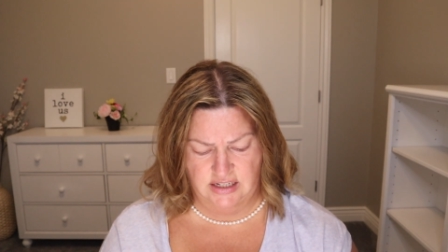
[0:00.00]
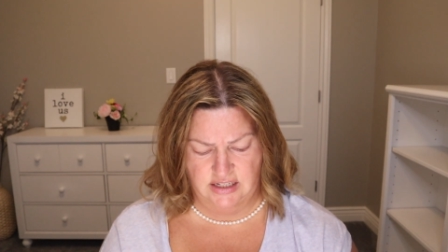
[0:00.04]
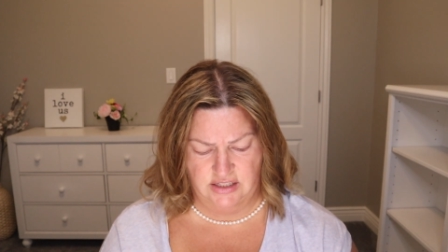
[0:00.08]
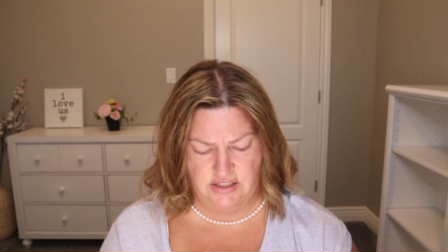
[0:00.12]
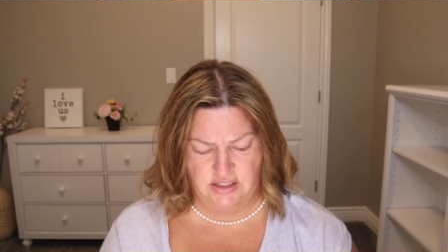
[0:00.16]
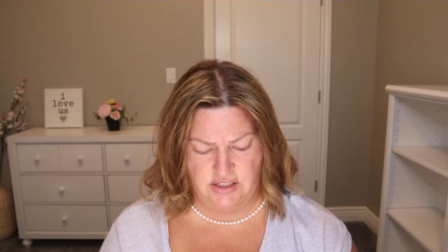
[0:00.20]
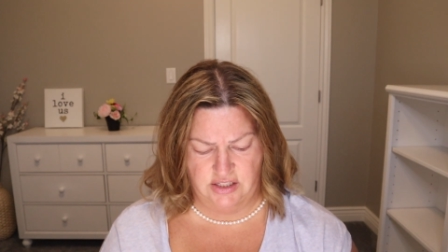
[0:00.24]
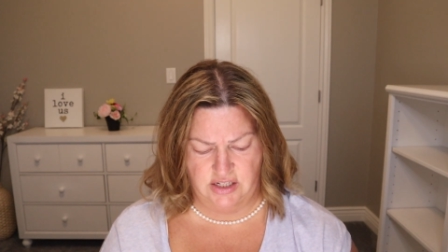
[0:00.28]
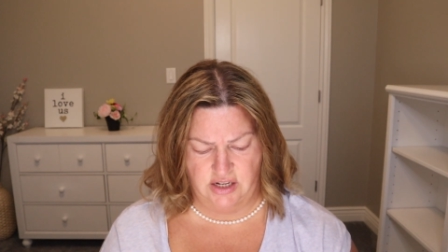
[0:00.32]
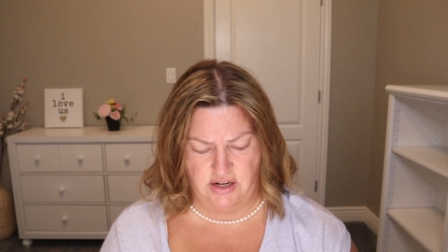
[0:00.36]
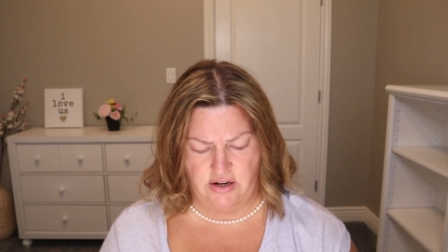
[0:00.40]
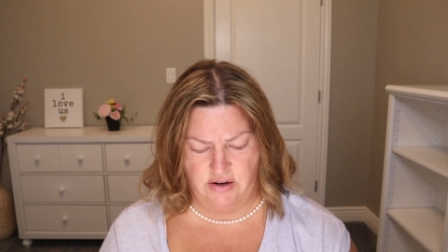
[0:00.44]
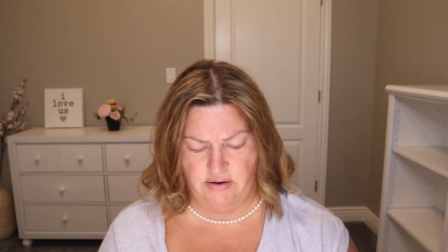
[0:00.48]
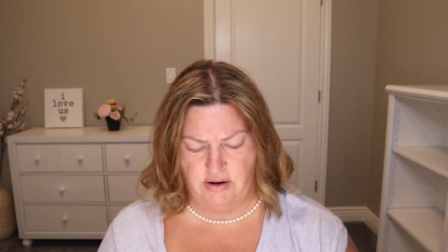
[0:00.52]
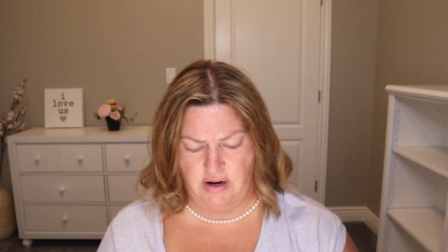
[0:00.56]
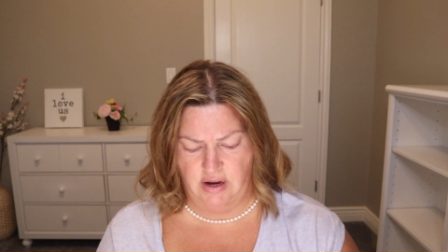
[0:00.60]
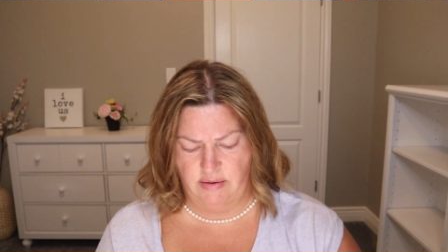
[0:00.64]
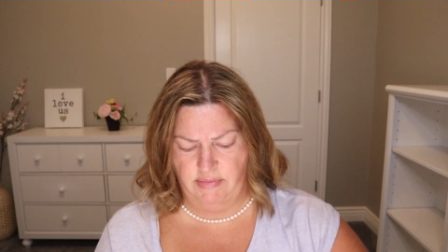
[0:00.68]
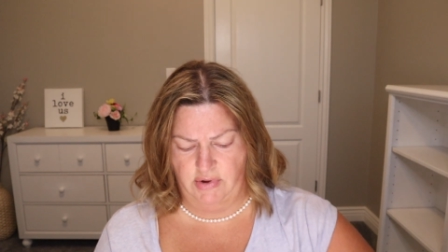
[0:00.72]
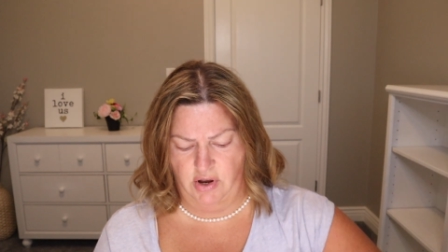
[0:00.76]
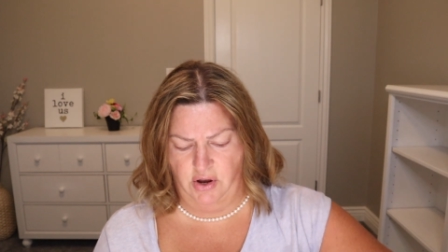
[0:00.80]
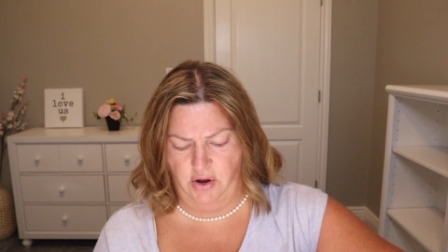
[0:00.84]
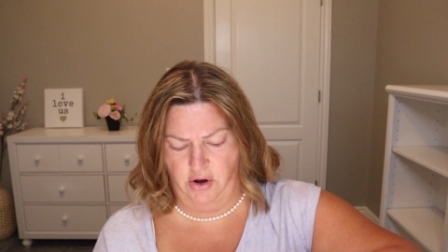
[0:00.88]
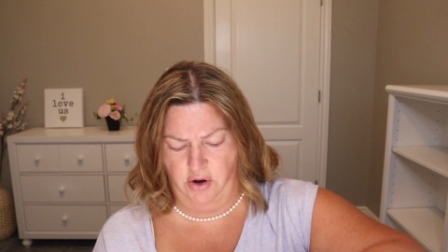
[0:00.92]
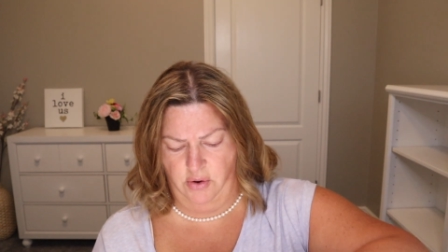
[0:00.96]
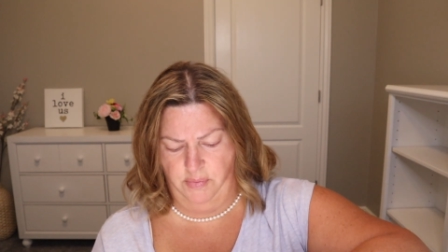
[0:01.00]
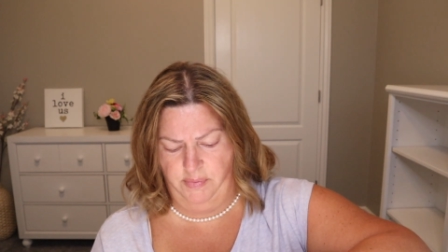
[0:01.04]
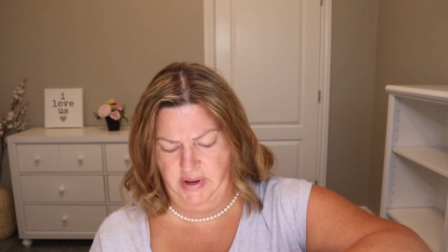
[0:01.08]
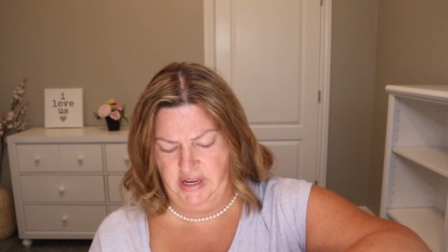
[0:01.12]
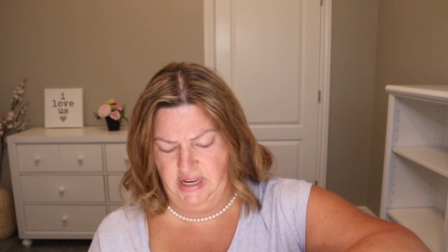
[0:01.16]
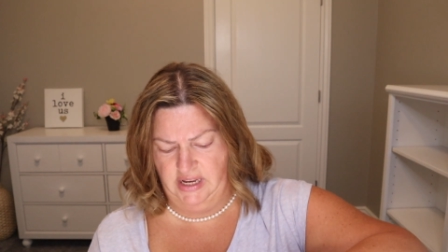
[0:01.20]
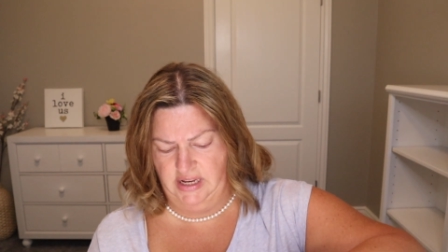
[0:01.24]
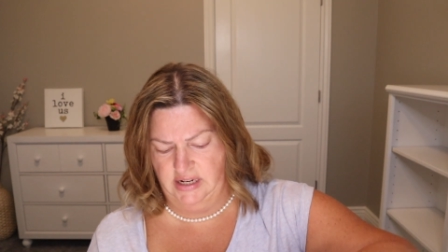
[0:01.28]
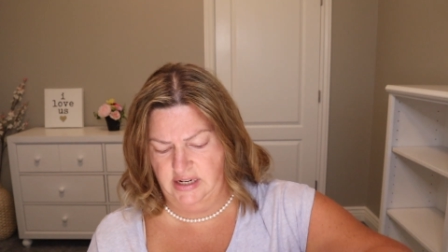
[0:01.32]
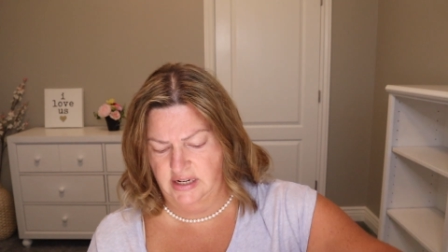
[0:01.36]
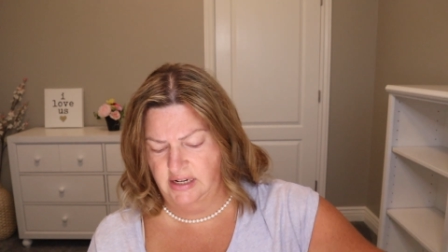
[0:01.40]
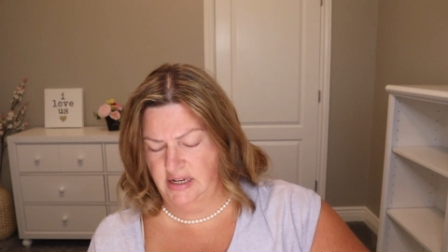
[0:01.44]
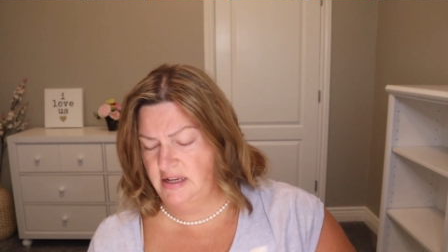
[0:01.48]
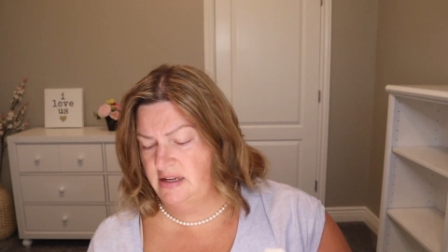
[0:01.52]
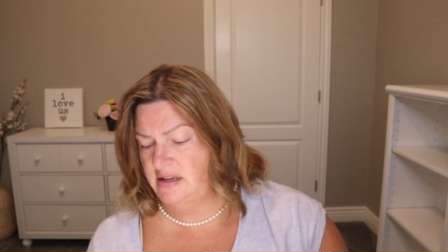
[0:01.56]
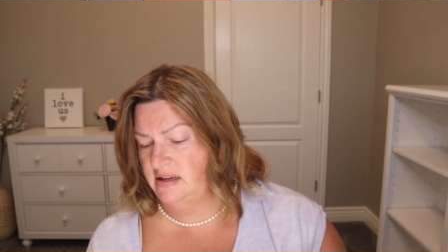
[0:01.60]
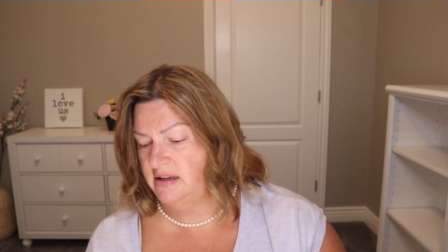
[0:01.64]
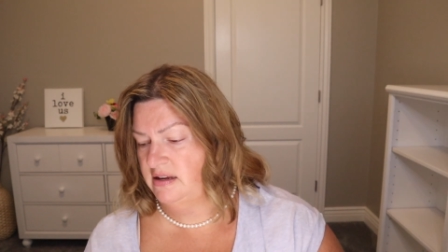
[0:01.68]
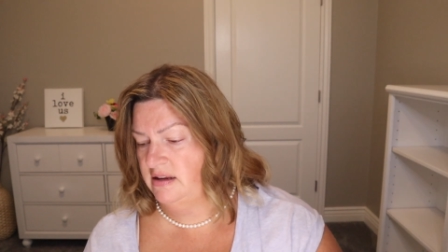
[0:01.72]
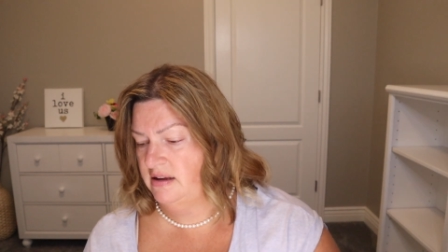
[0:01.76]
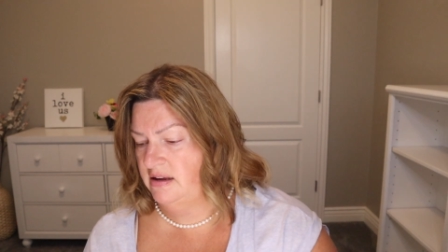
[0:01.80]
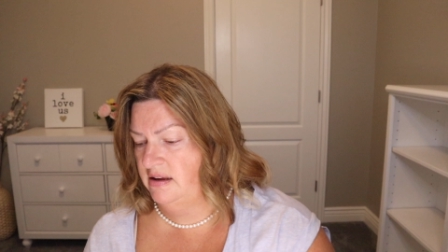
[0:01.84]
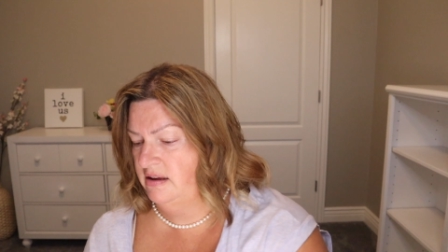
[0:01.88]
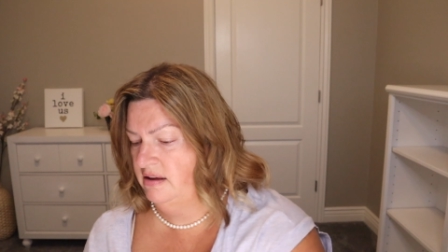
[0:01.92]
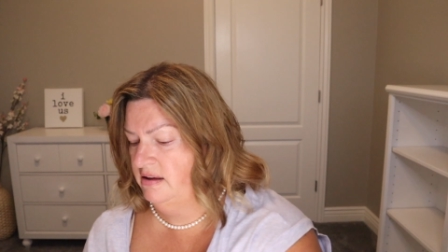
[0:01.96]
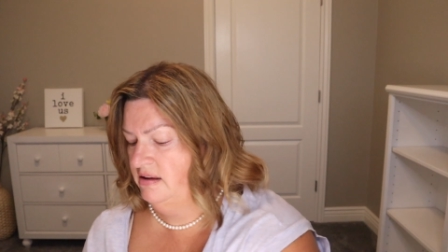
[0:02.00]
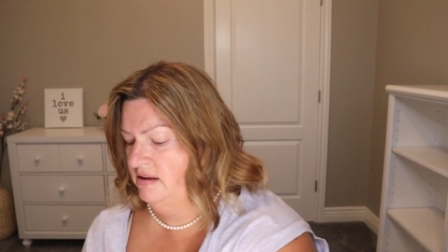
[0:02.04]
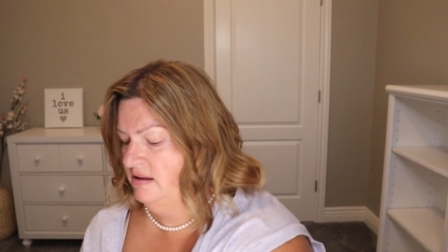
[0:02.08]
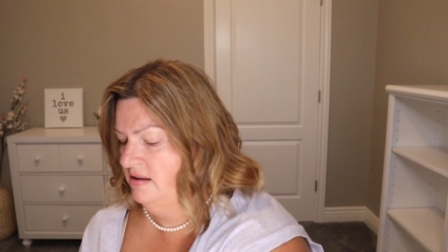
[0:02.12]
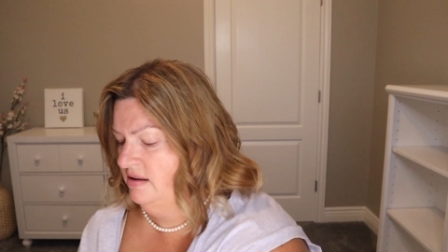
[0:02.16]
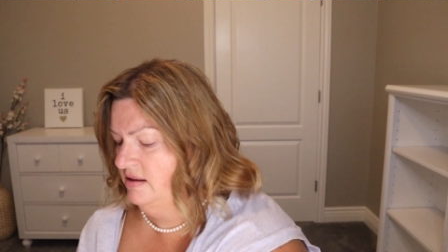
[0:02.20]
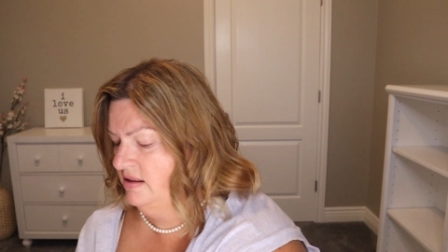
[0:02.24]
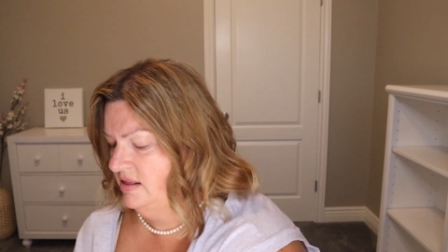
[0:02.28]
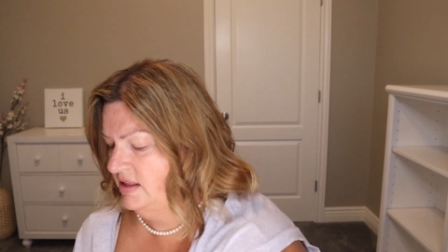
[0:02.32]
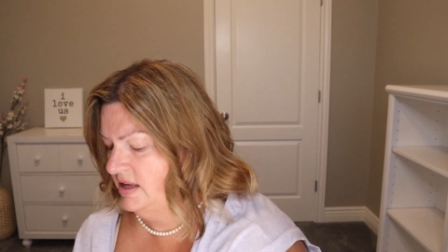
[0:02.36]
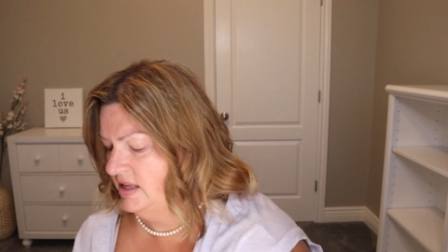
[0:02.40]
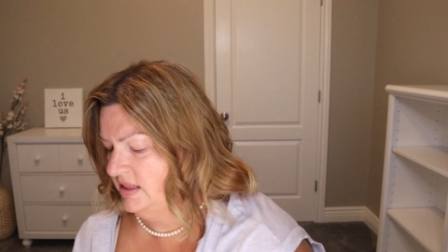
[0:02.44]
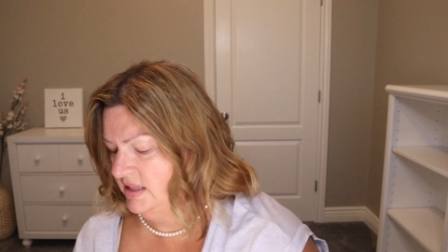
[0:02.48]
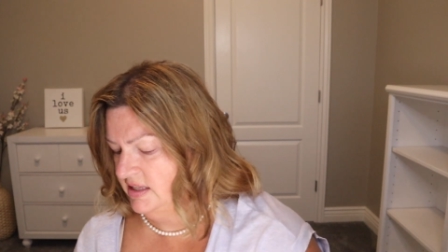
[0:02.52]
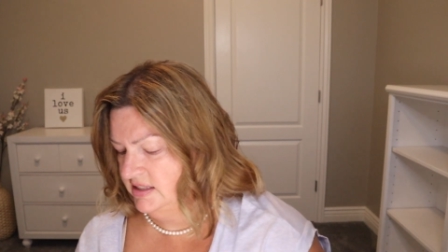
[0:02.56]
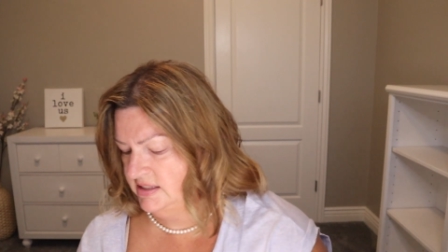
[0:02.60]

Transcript: so I'm hoping that